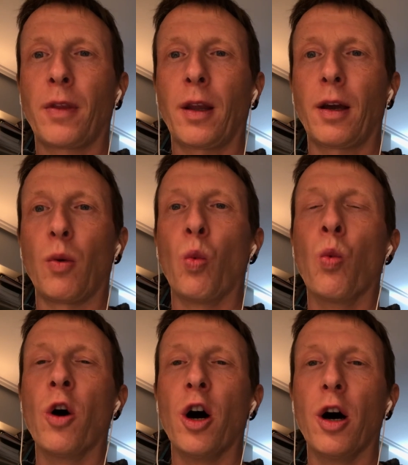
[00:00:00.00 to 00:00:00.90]

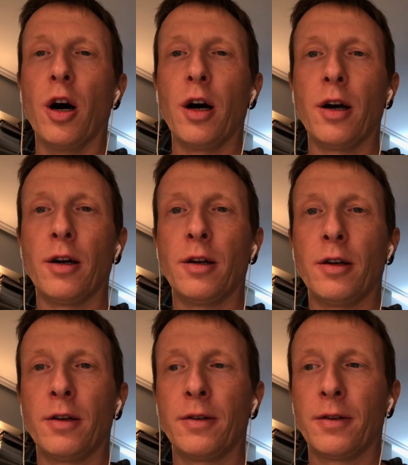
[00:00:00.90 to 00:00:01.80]
were,
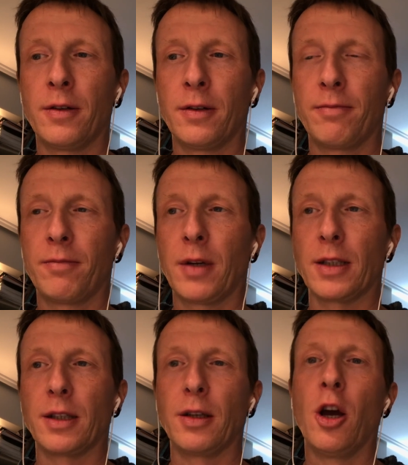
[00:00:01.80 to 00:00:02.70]
as
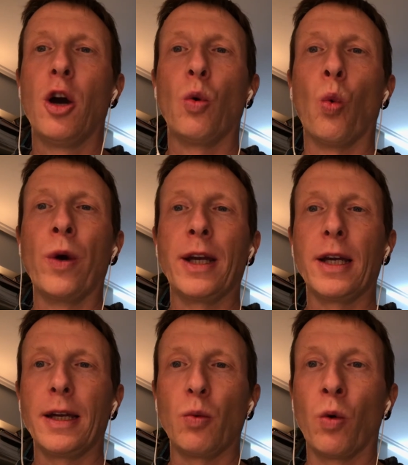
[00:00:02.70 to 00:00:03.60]
in we
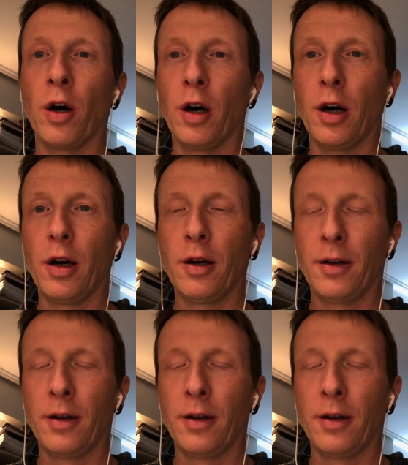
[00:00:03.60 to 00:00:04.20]
were,